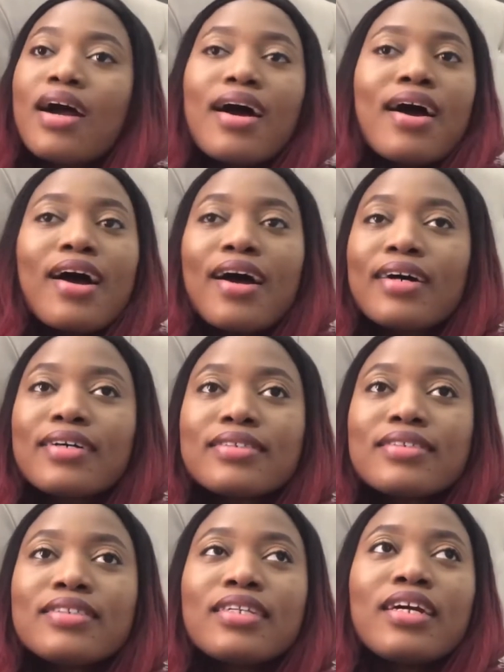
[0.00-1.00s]

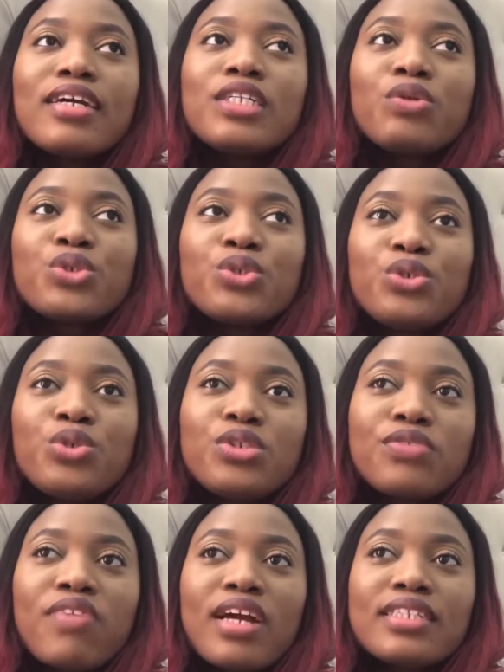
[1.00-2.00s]
And there was a
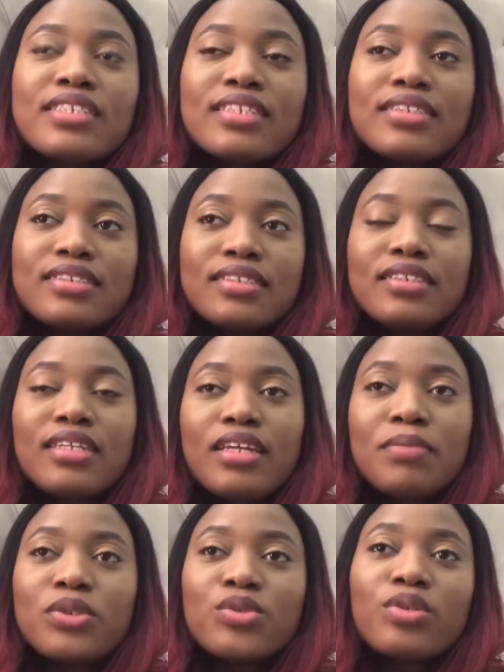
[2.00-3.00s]
huge fight yesterday
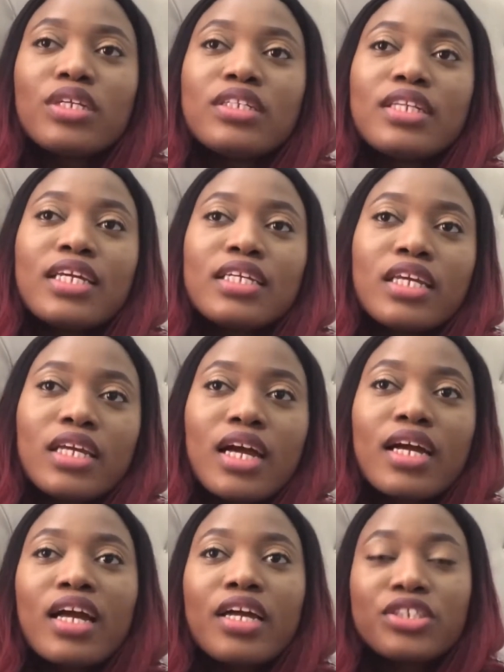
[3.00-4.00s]
between Nengi
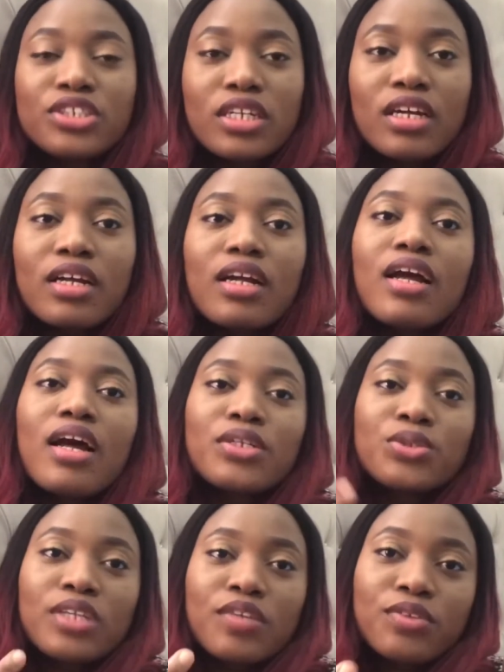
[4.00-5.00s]
and Kaisha,
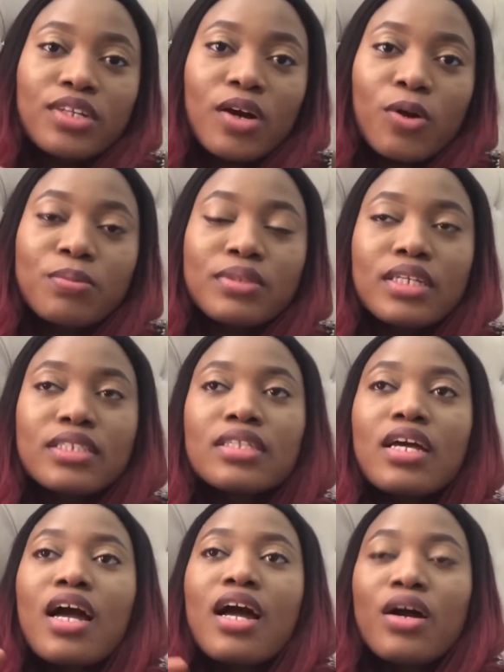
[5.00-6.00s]
so give you that update.
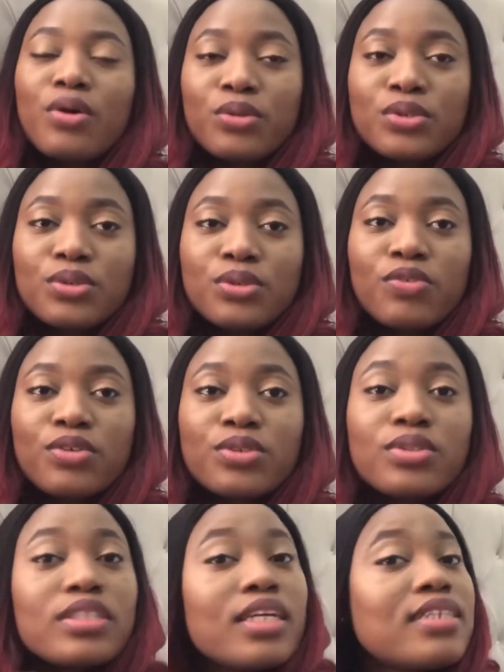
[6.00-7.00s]
Also, for
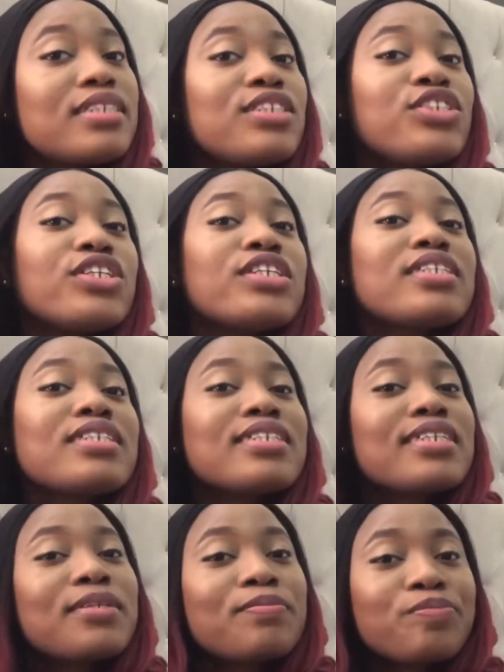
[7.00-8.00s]
today's
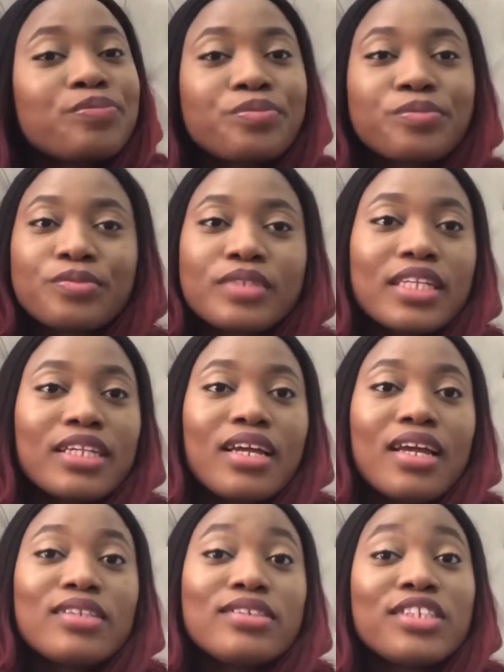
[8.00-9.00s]
gist
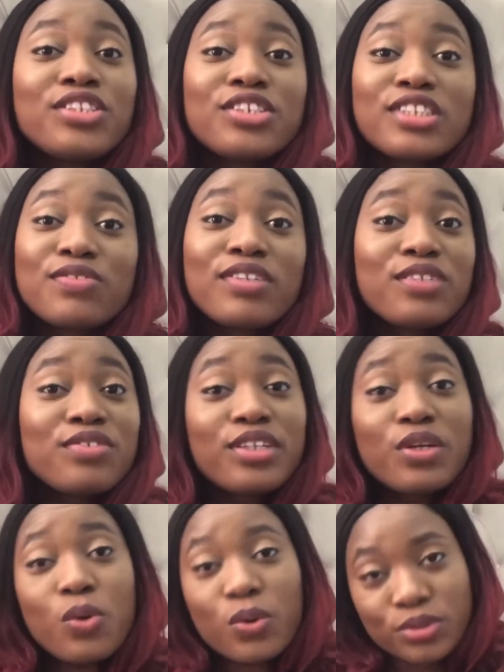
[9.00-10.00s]
is very,
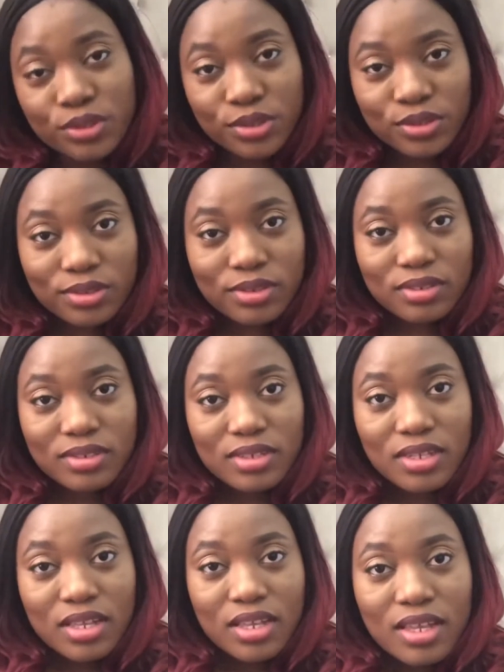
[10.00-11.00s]
very hot.
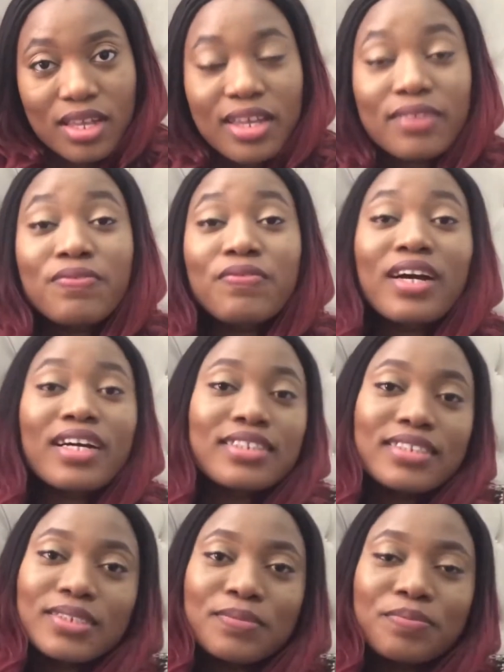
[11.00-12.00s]
In fact,